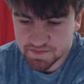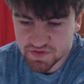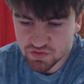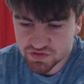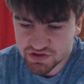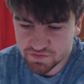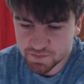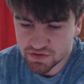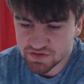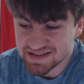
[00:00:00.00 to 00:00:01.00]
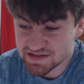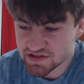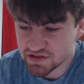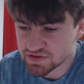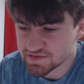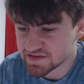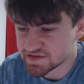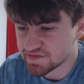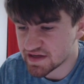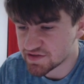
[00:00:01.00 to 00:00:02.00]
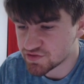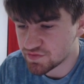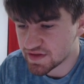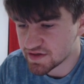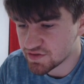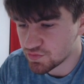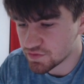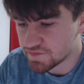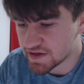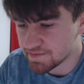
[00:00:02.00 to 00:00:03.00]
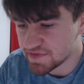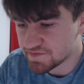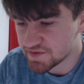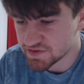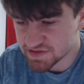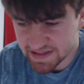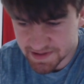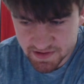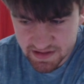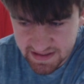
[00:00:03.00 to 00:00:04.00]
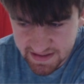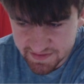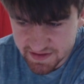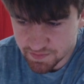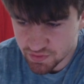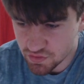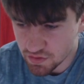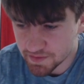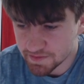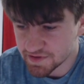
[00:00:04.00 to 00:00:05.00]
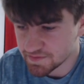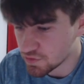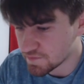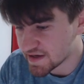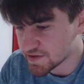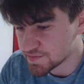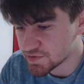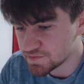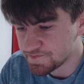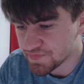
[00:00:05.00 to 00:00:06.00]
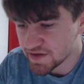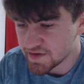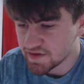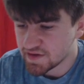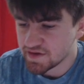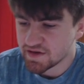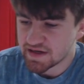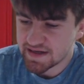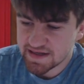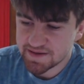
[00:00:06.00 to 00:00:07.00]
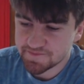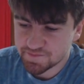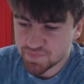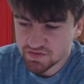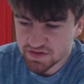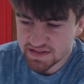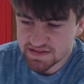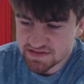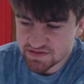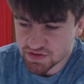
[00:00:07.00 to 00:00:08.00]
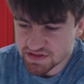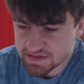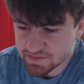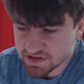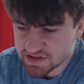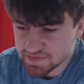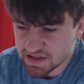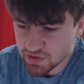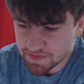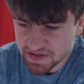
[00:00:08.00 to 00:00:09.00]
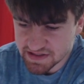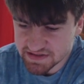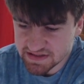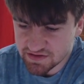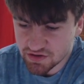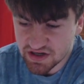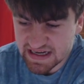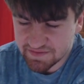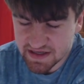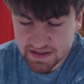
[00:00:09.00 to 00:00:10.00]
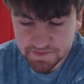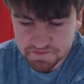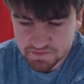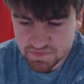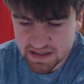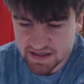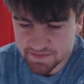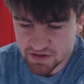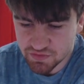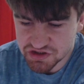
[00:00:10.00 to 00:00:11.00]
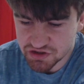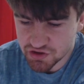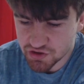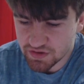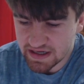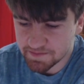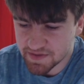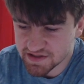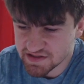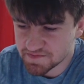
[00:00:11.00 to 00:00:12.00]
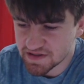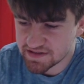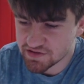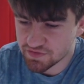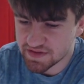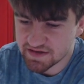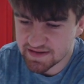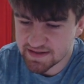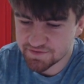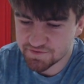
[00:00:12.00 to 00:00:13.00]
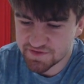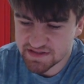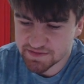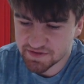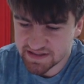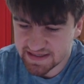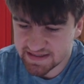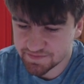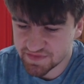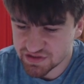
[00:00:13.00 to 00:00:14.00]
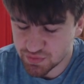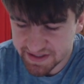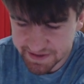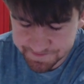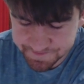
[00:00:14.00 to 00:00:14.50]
but also Bont is so expensive that I do think you will find midfielders like Laird that are probably more valuable. Bont is sort of similar to me with Butters in not having him. I wish I could grab Butters, but I don't think I can feasibly get him this week.